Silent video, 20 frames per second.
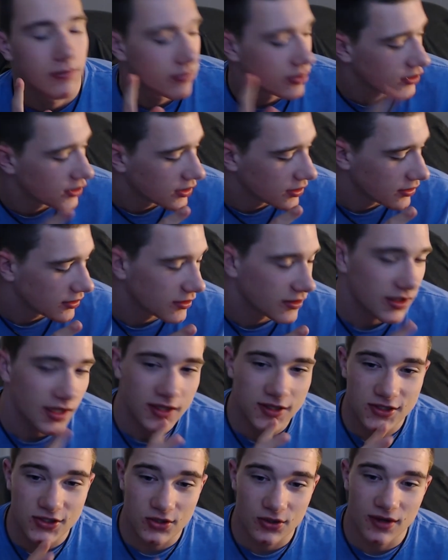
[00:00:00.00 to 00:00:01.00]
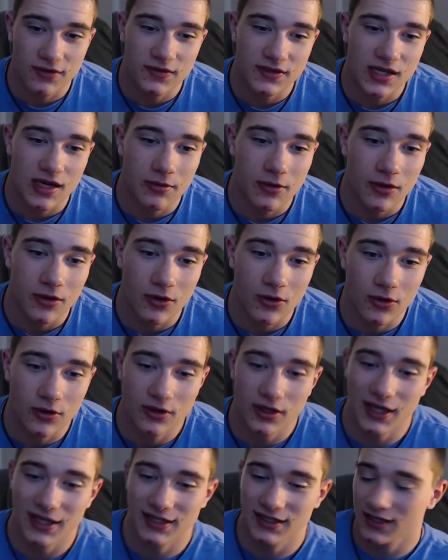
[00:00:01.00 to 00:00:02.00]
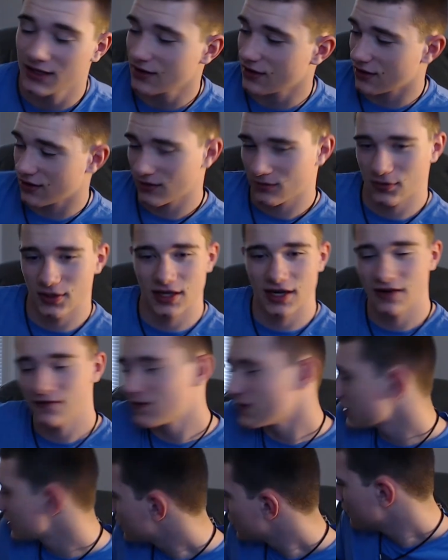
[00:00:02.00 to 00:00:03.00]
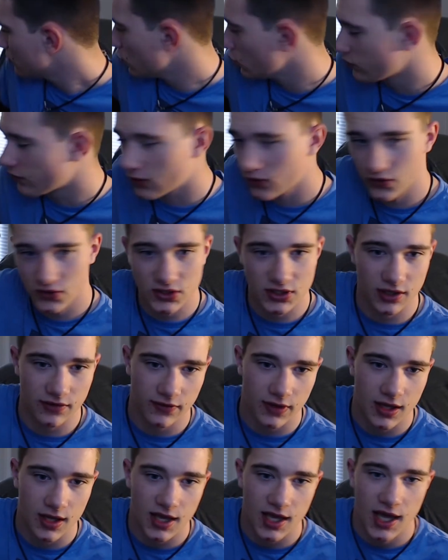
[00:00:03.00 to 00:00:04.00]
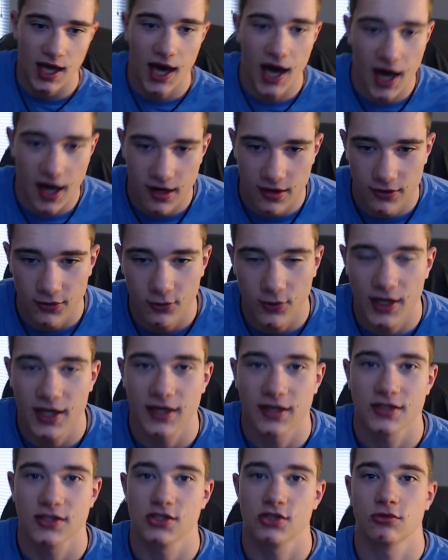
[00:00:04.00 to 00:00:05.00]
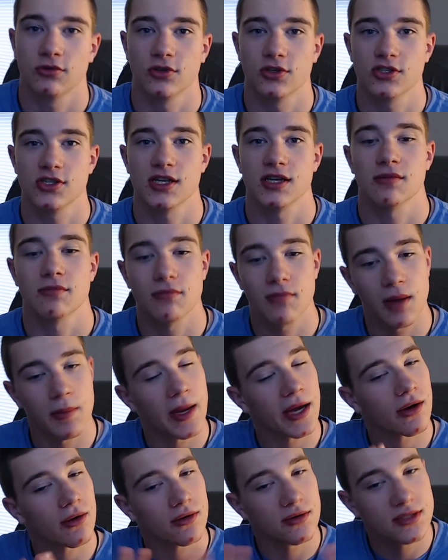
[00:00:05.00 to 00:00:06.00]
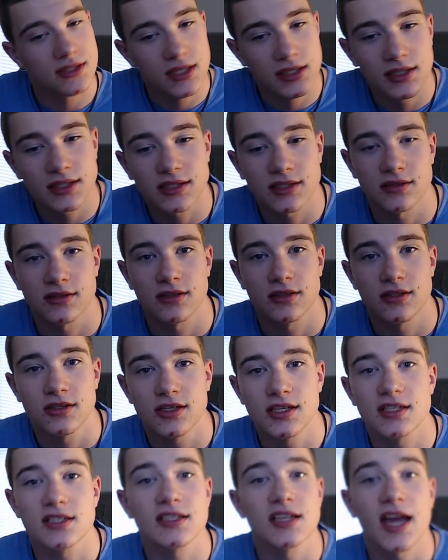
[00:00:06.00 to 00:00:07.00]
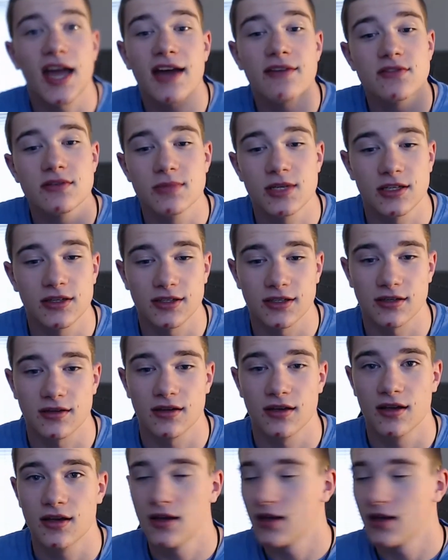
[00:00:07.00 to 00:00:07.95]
But so every time I record, I get up and I physically move all this stuff out of the way so it looks like my background is clean. It doesn't have to be clean.